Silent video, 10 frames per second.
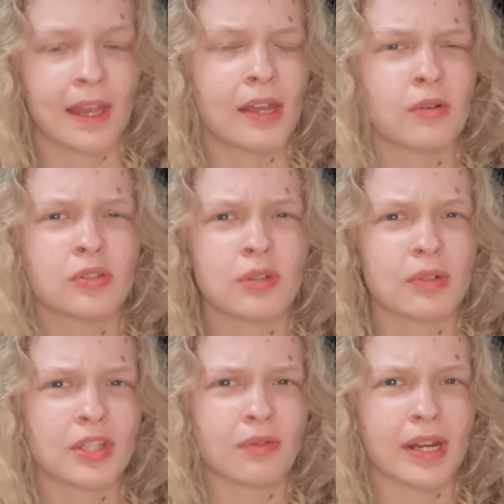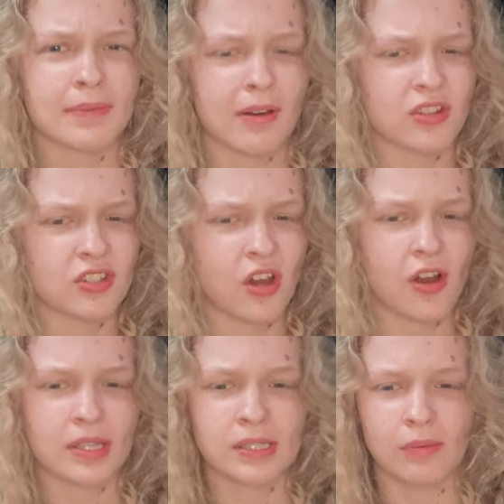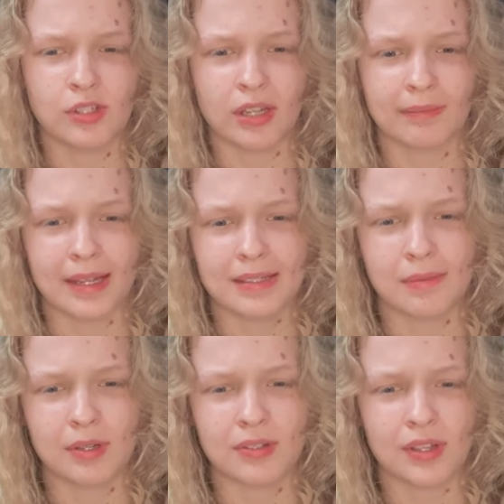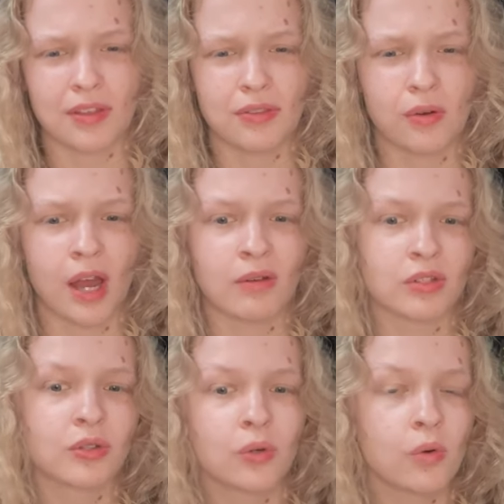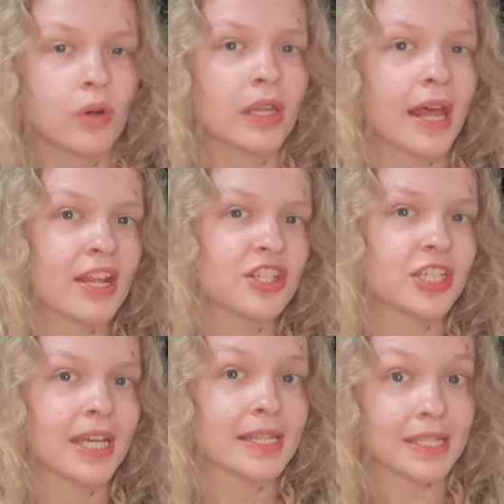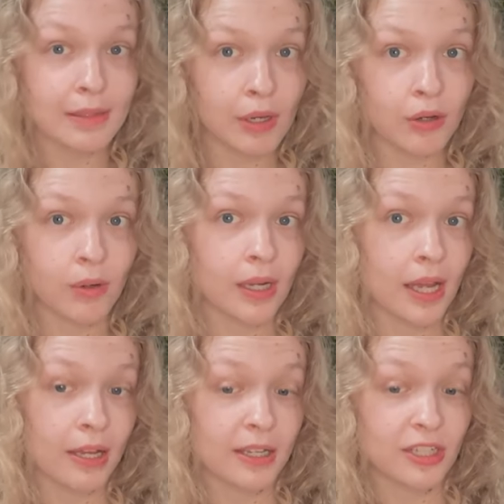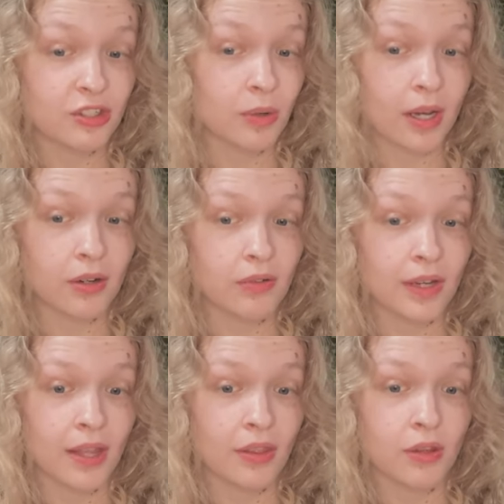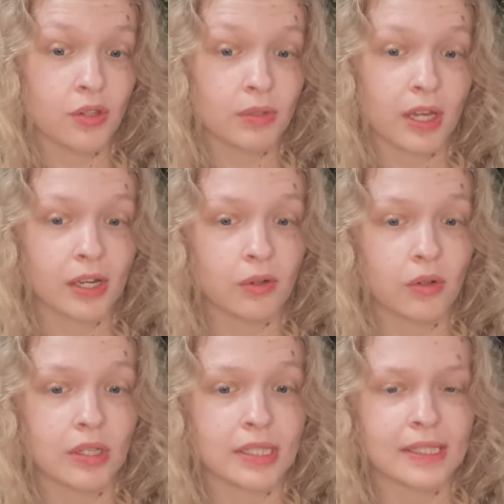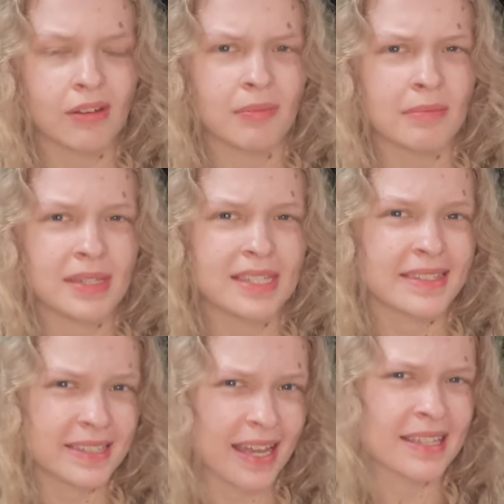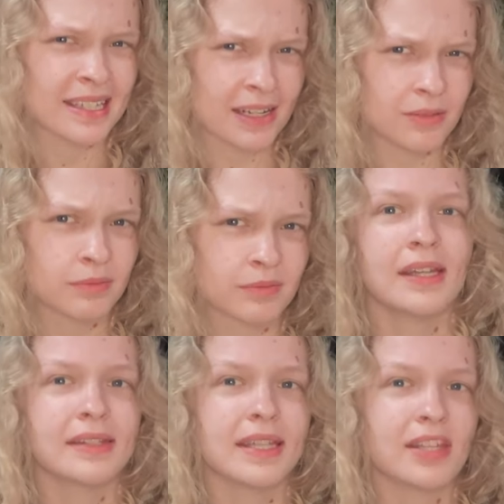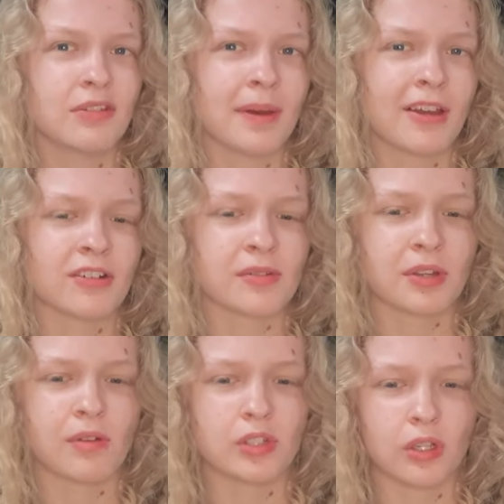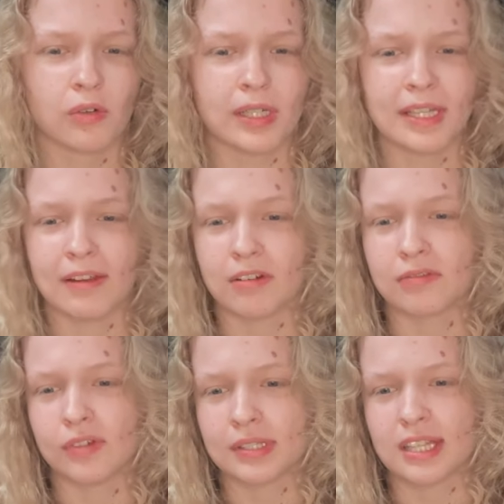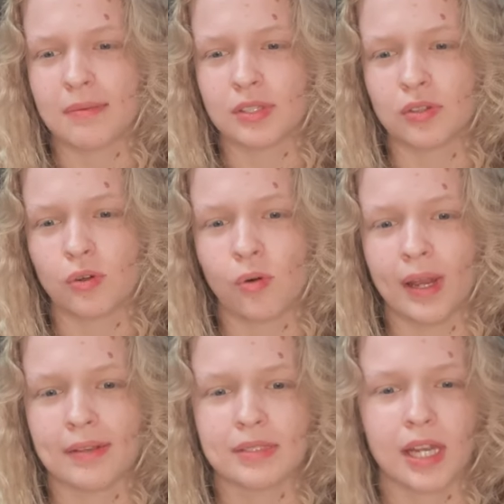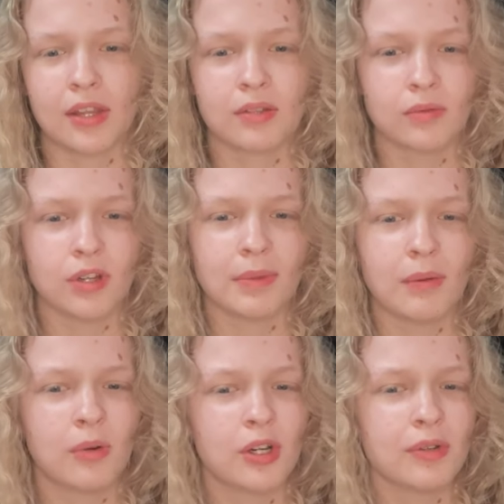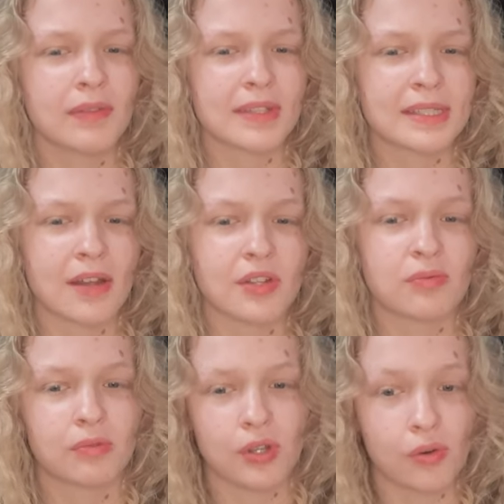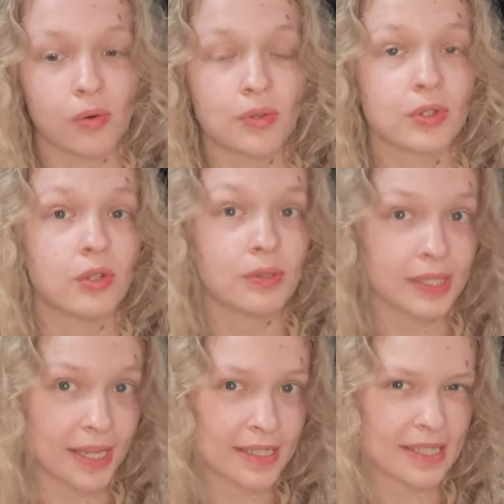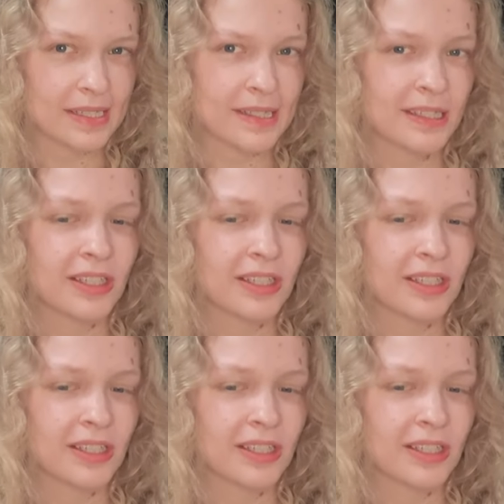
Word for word: I also wanted to write about dark subject matter because I thought I was cool and edgy and emo at age twelve, and those were the kind of qualities that would make me stand out. The next few paragraphs go into Laura Lee hearing footsteps in the hallway outside of the room and wondering if the sound is real or hallucinated.